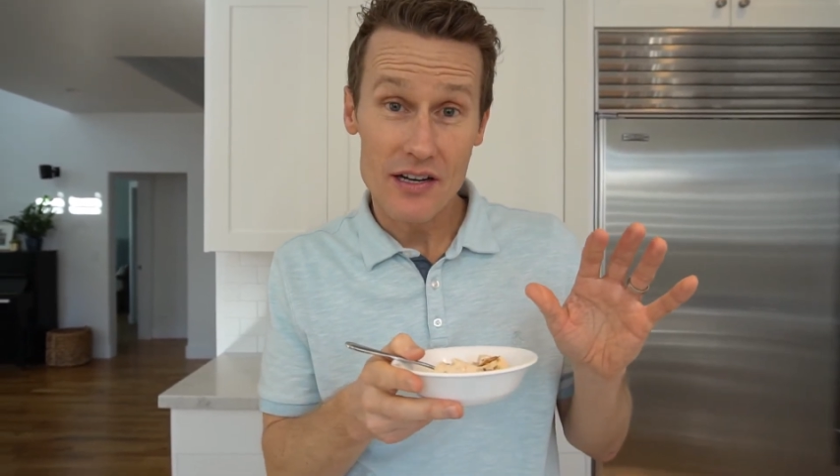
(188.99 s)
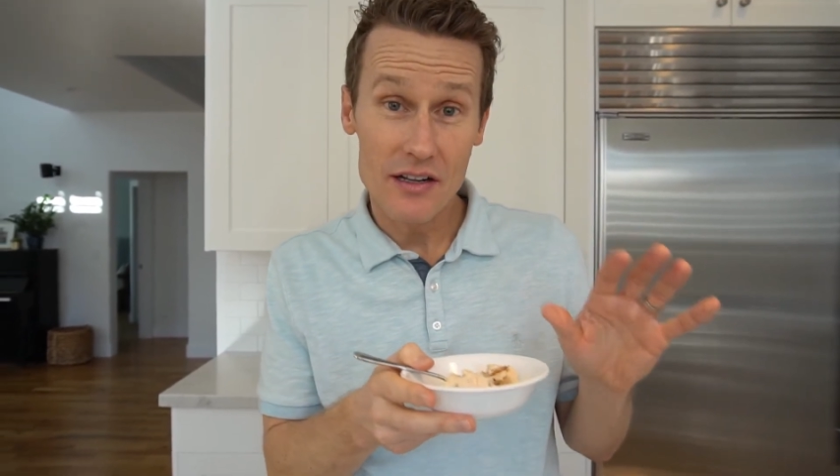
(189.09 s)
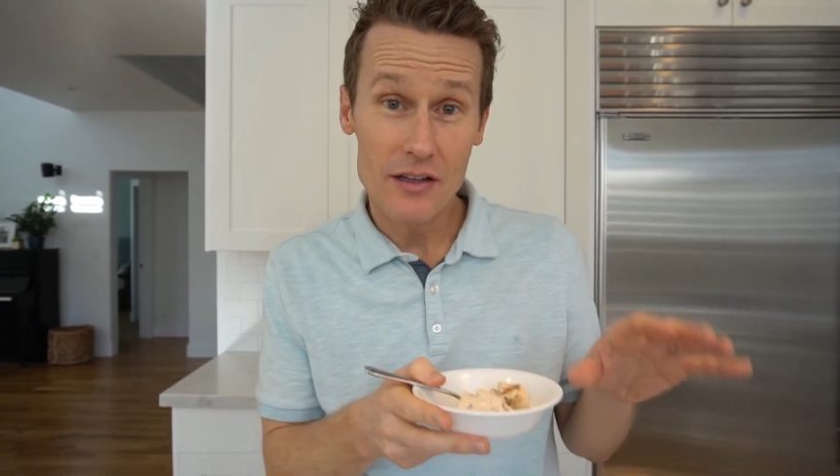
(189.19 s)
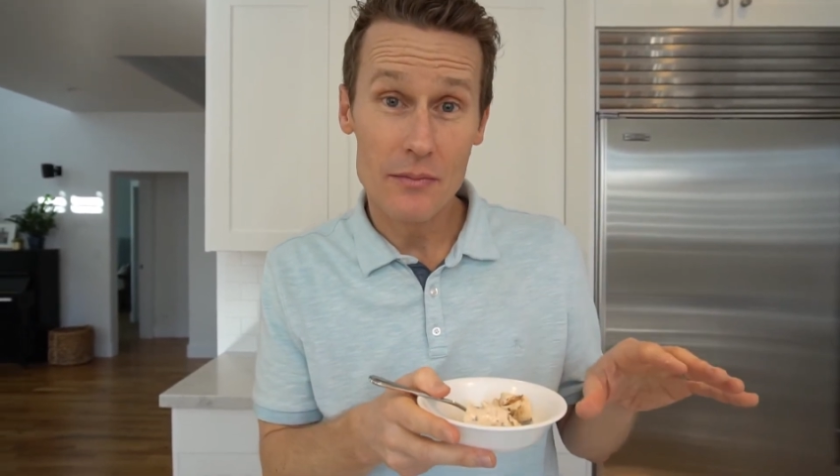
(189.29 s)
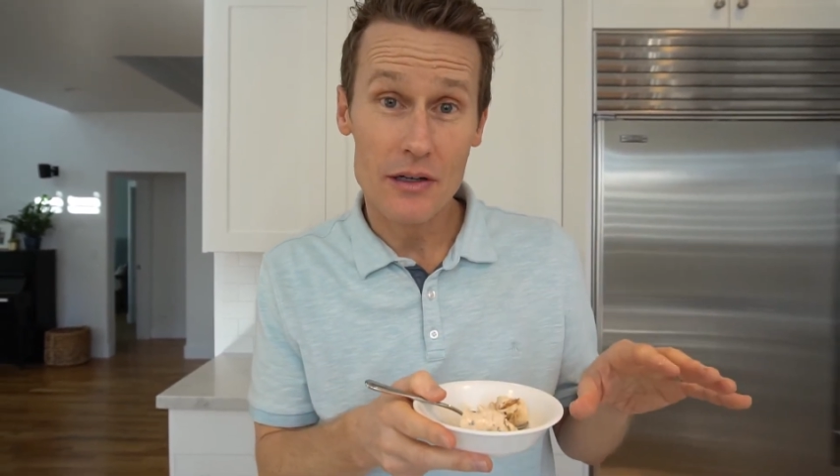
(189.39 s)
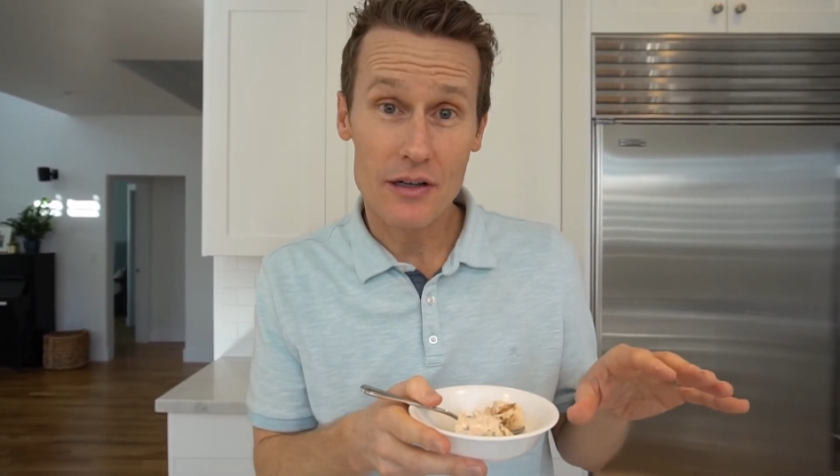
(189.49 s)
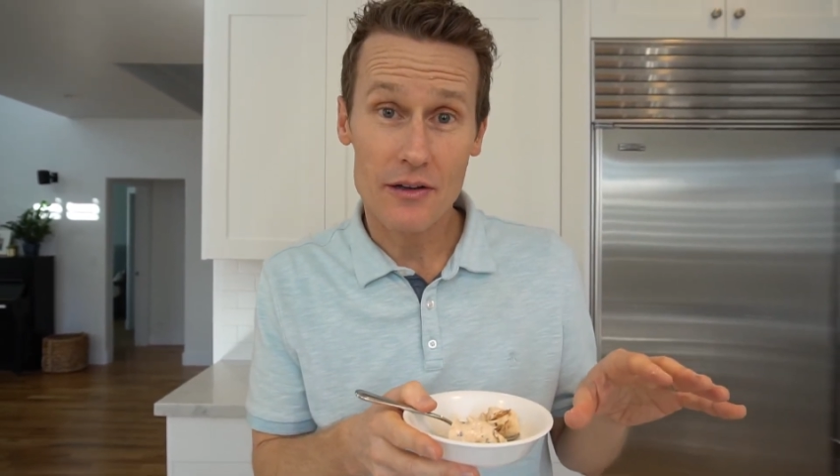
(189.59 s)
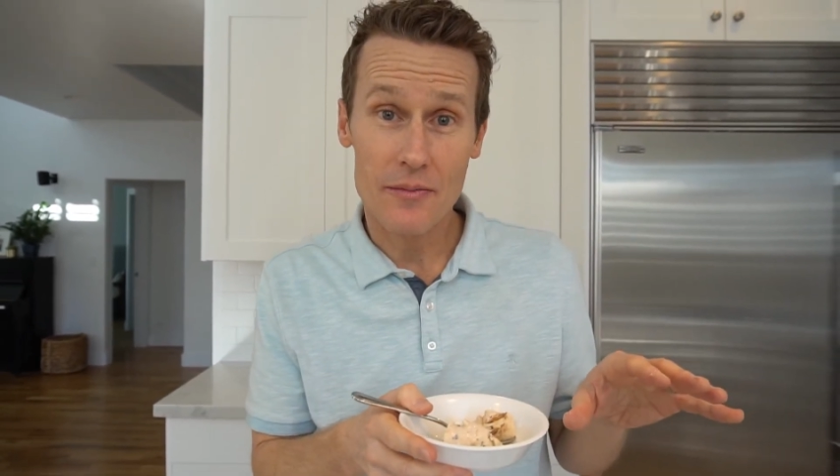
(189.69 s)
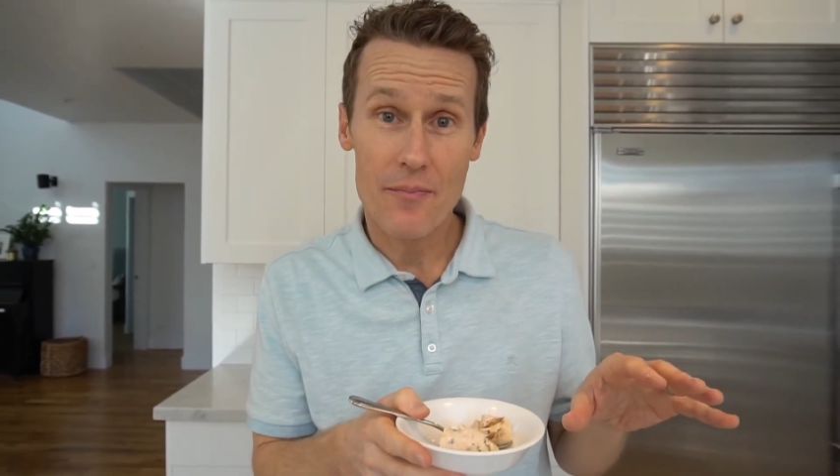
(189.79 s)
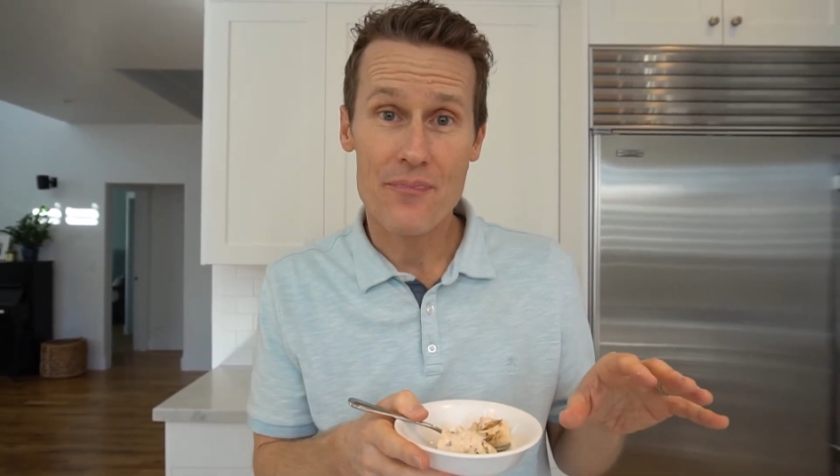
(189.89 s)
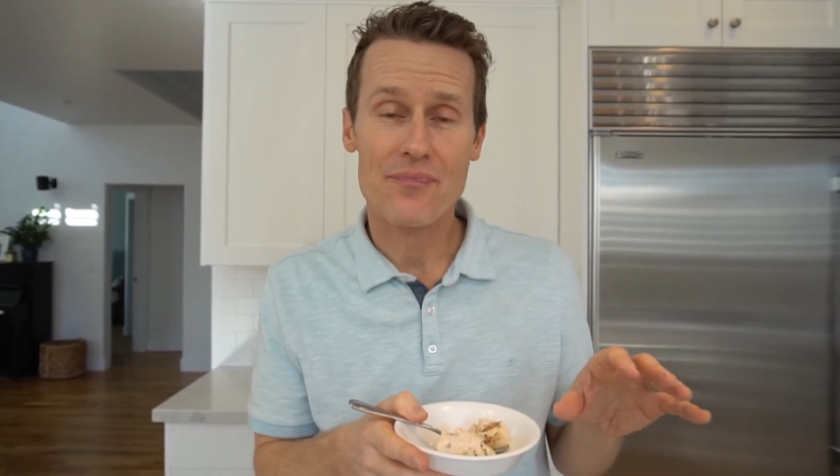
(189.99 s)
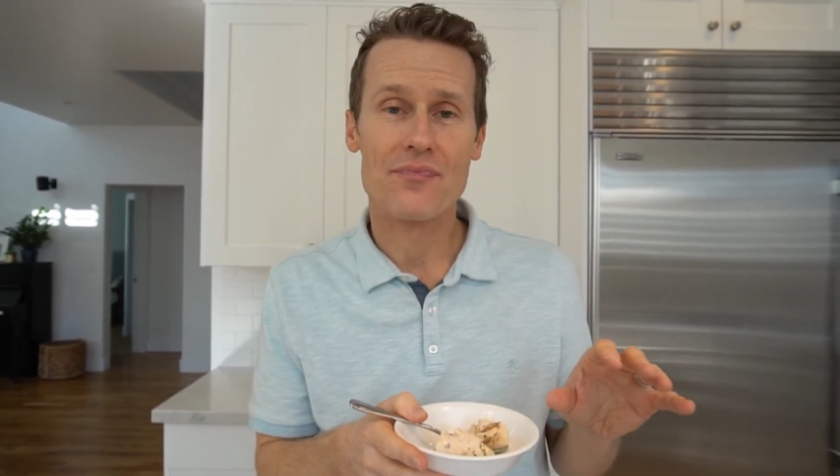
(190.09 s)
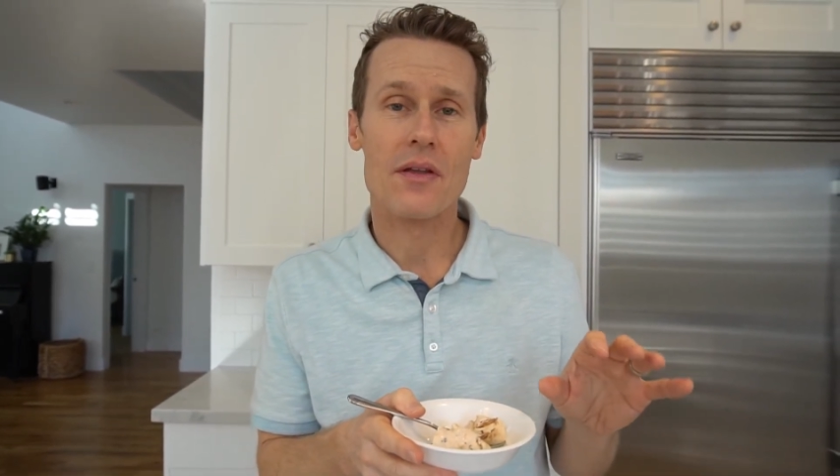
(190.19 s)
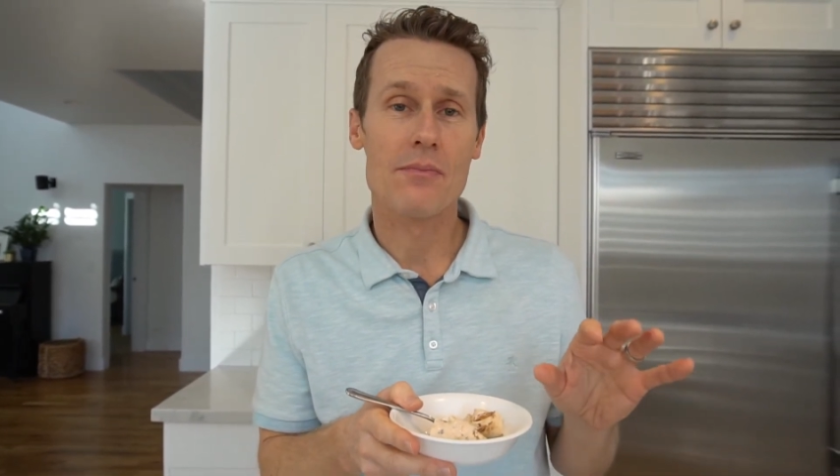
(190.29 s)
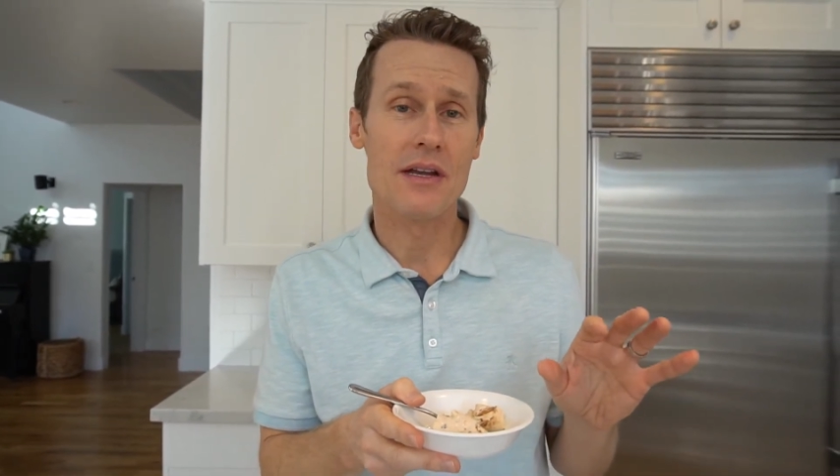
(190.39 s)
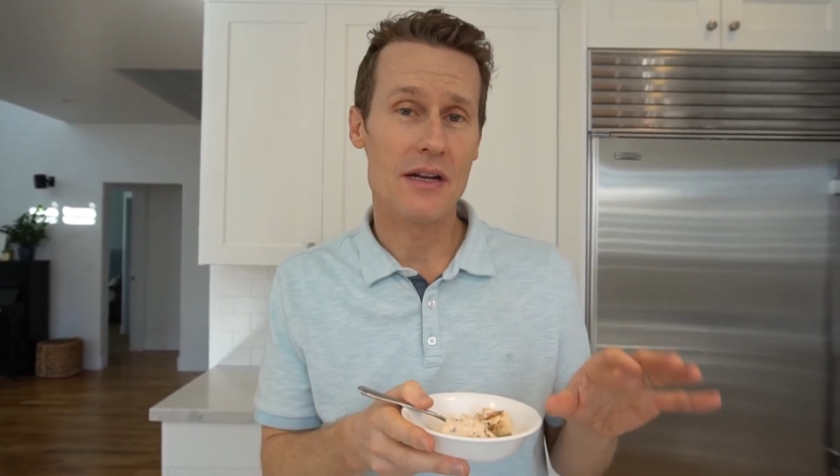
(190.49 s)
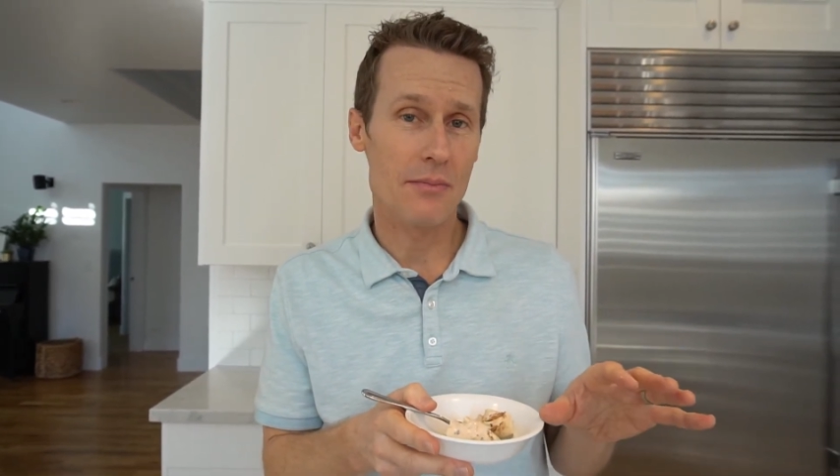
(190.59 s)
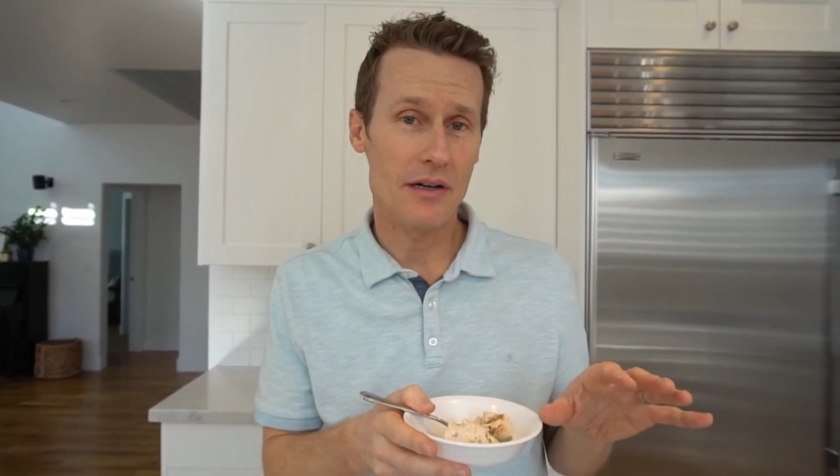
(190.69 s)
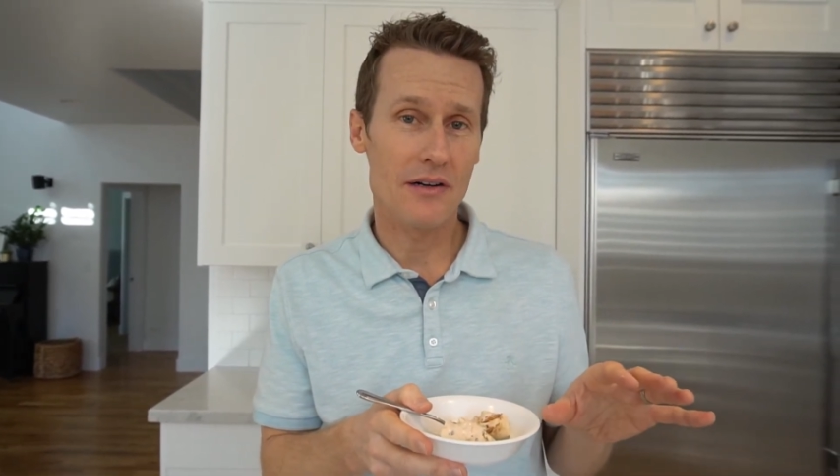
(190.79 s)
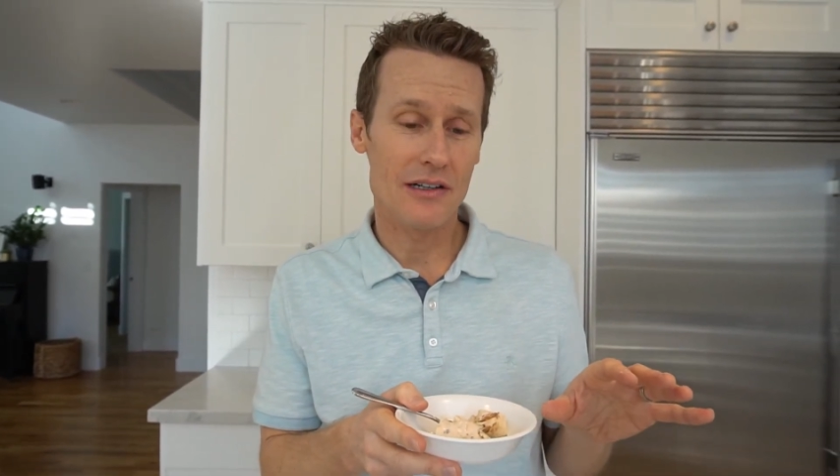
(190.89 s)
Tillamook peanut
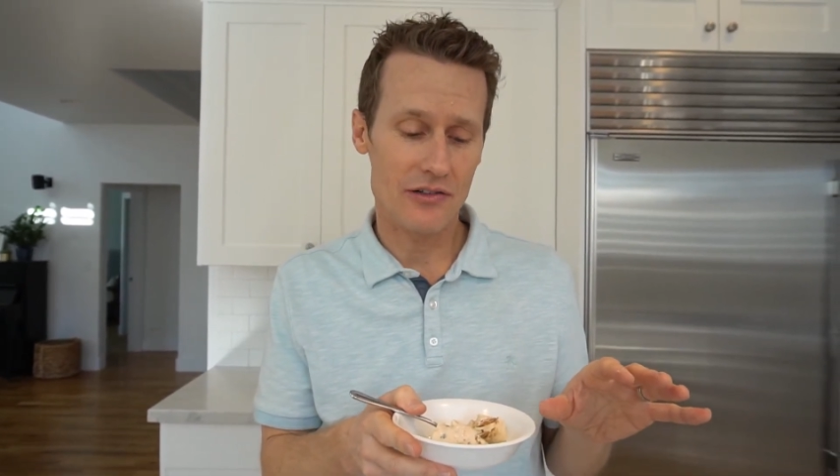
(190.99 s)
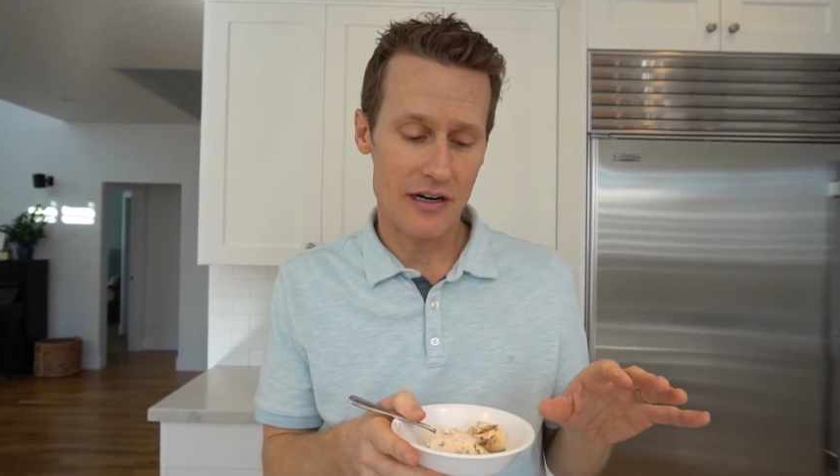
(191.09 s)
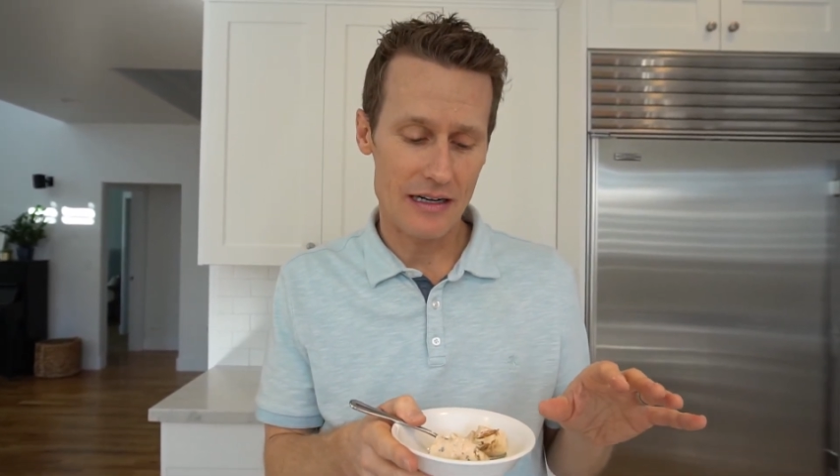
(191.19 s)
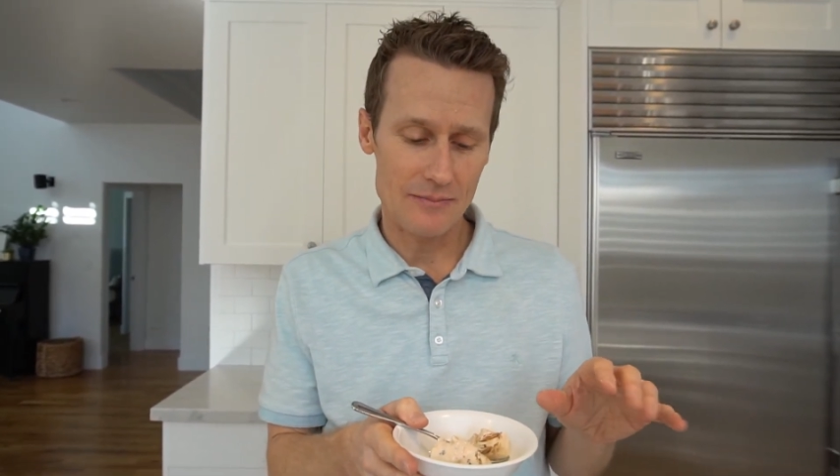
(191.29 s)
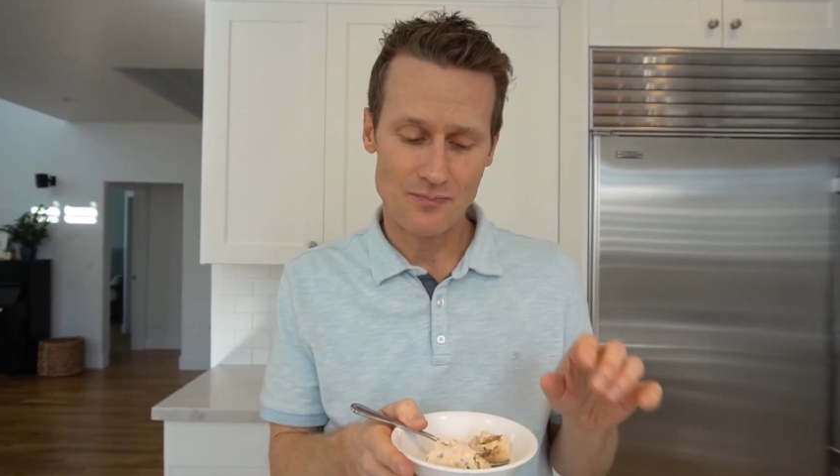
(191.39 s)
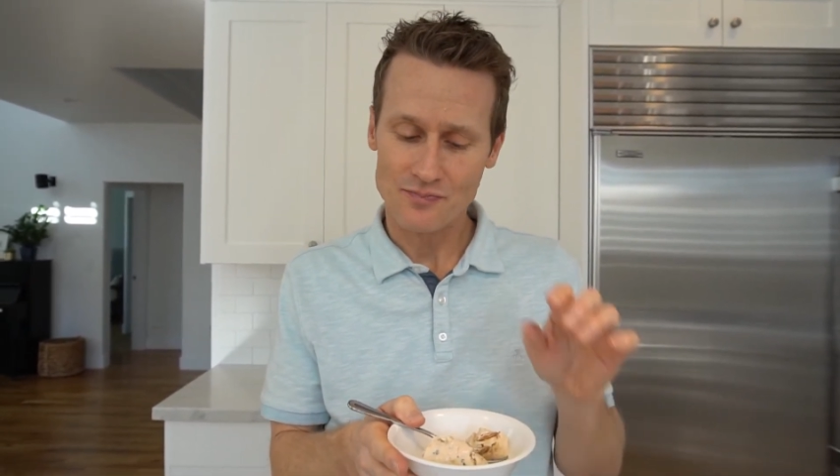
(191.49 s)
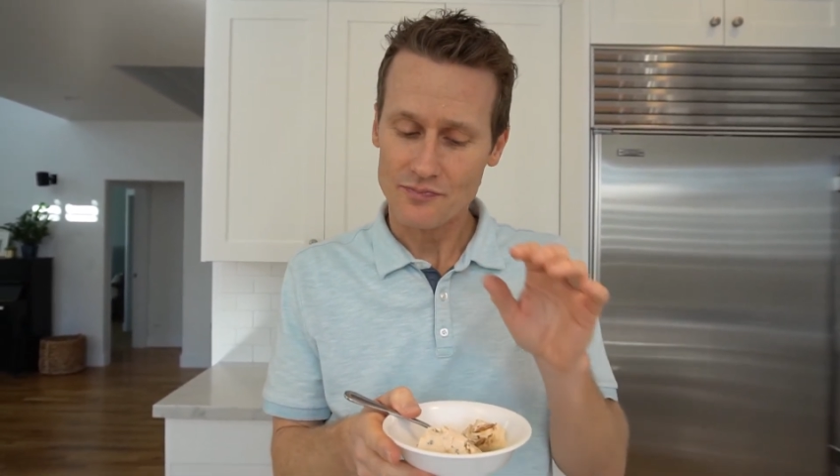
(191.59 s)
butter I tried,